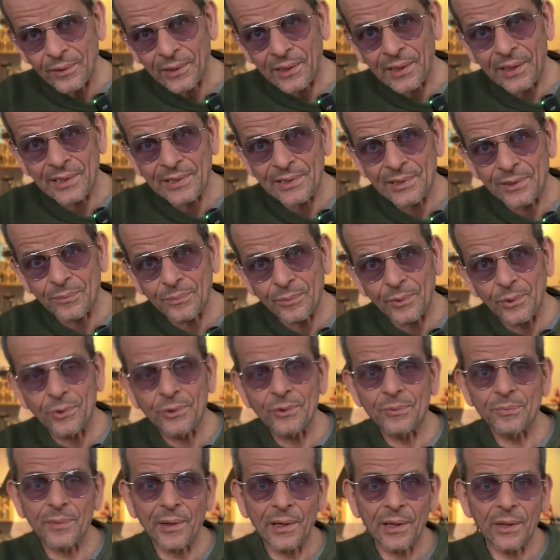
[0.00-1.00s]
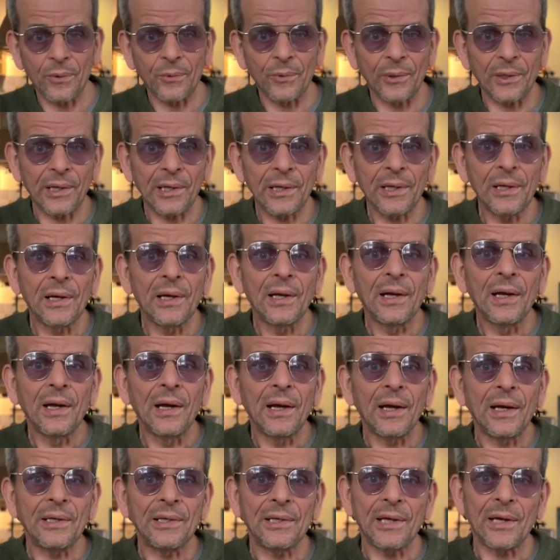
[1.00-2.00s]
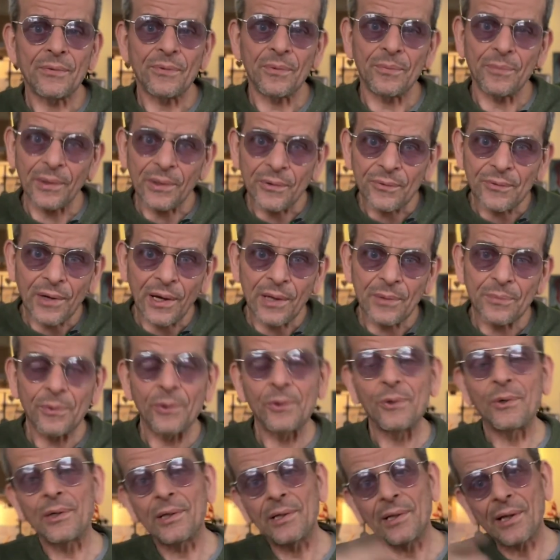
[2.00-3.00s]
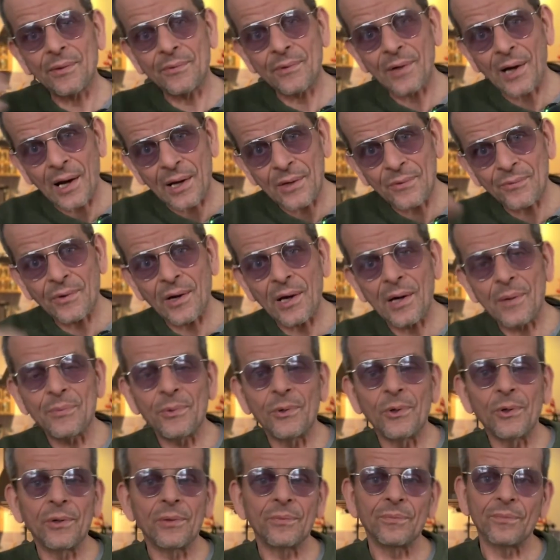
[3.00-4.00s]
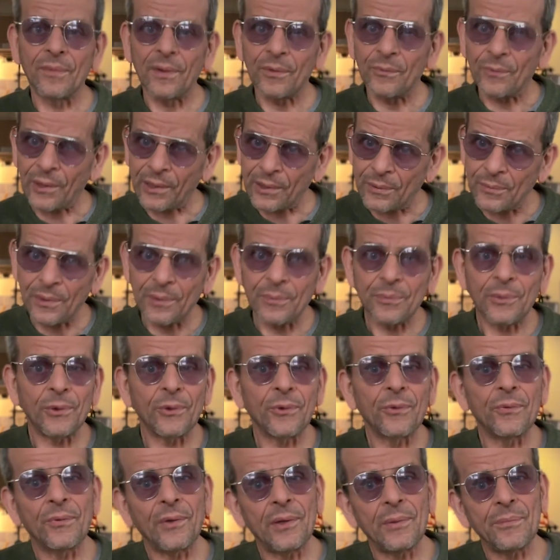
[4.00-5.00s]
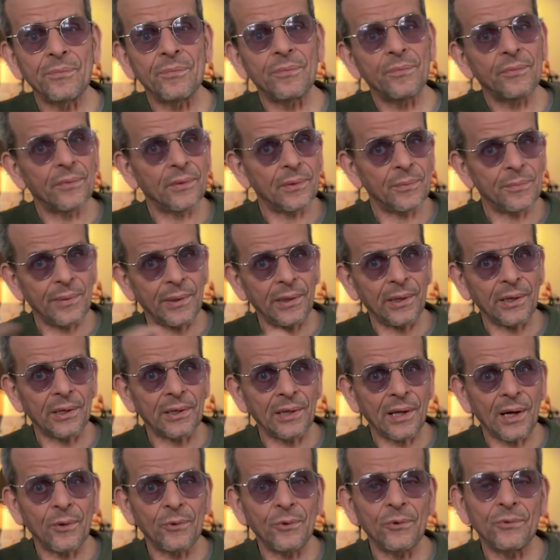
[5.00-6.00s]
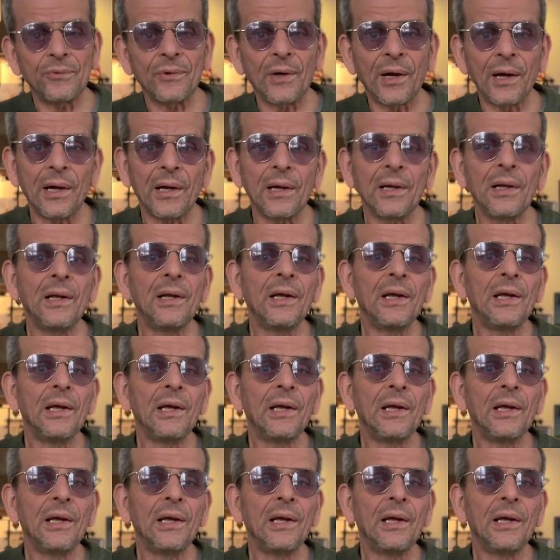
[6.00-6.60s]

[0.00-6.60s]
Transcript: glazing books, by the way. He have a mid-fire book, he have a high-fire book. Recommend both of them, depending on how you fire.